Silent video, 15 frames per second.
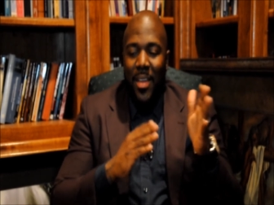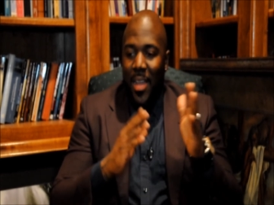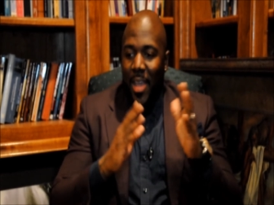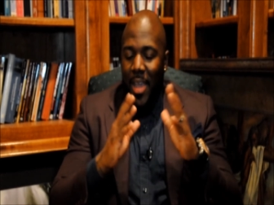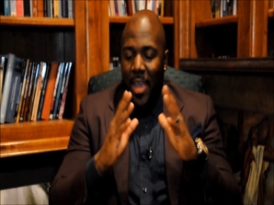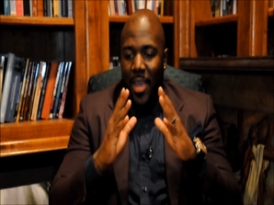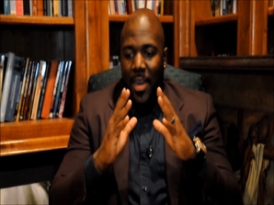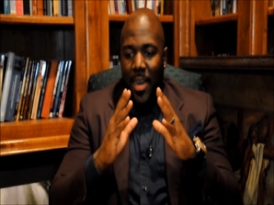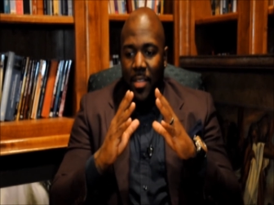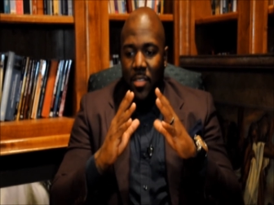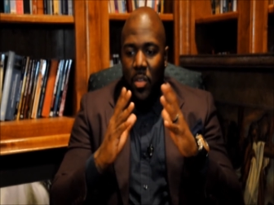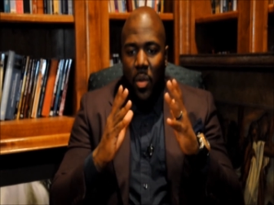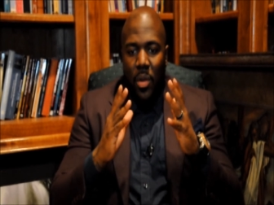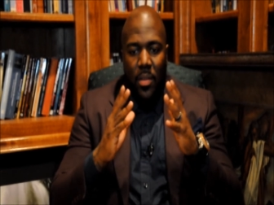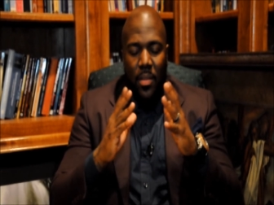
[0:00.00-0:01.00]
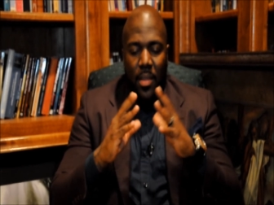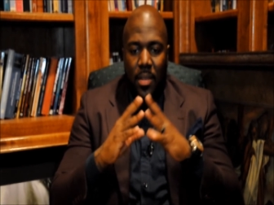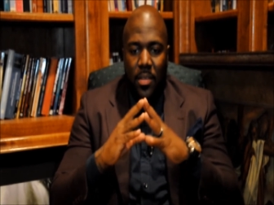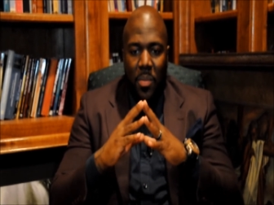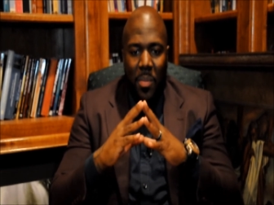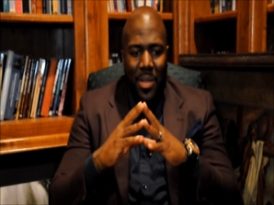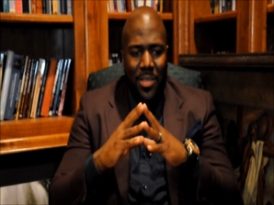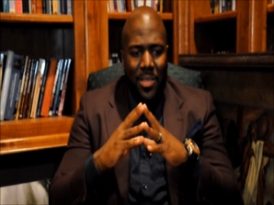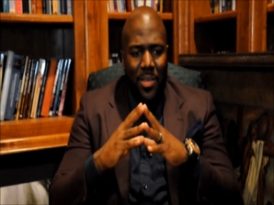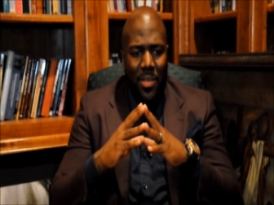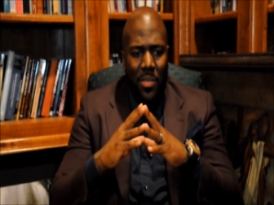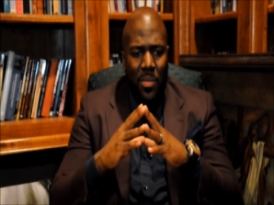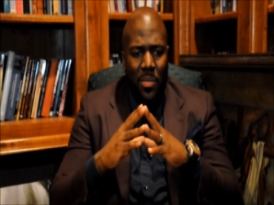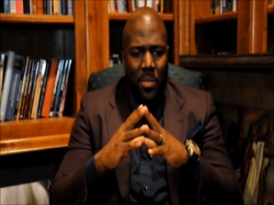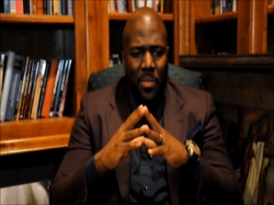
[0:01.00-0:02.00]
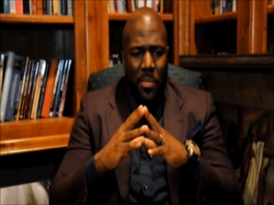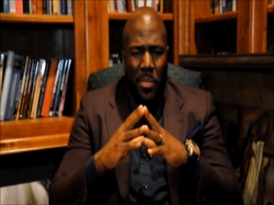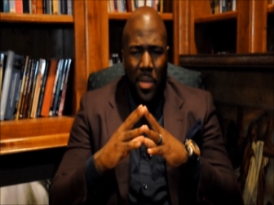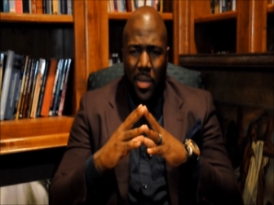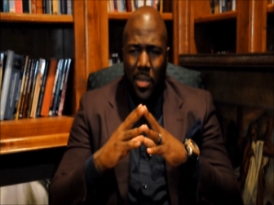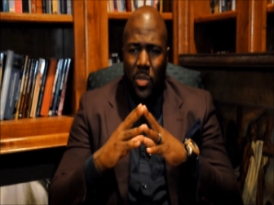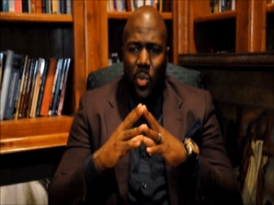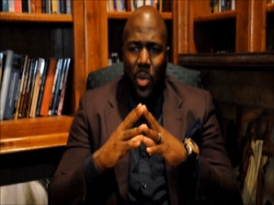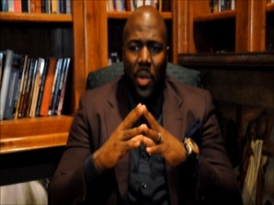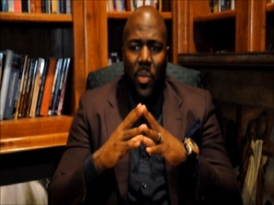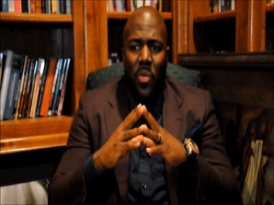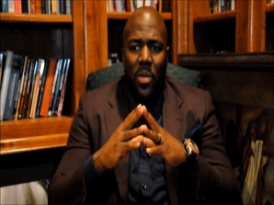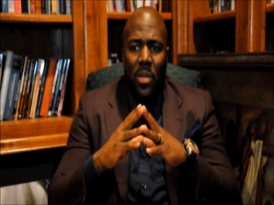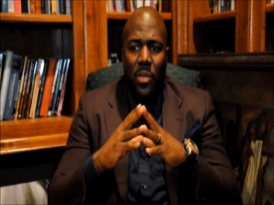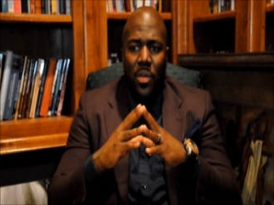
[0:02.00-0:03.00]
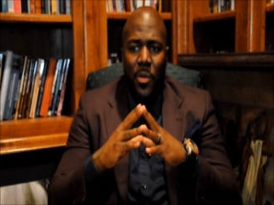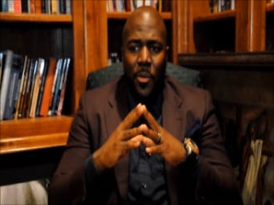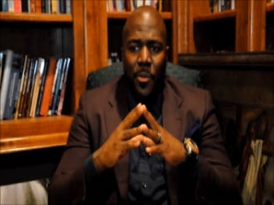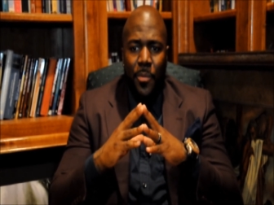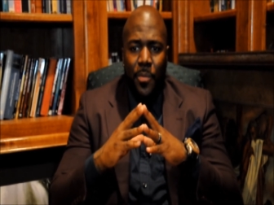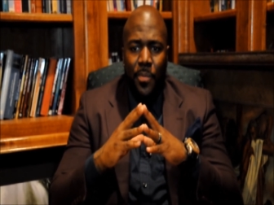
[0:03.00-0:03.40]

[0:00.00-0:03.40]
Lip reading: And I started to think to myself, and this is what I want to do.